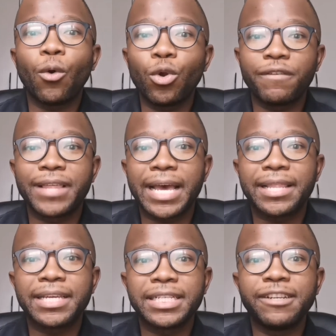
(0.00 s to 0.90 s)
all of the
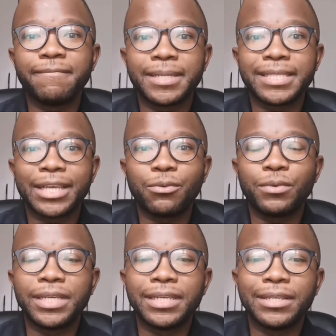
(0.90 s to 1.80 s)
other achievements that
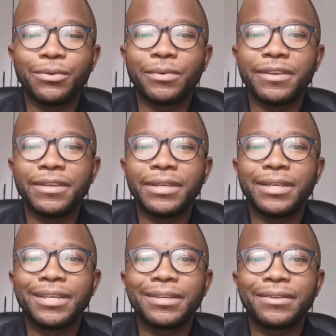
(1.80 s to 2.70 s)
we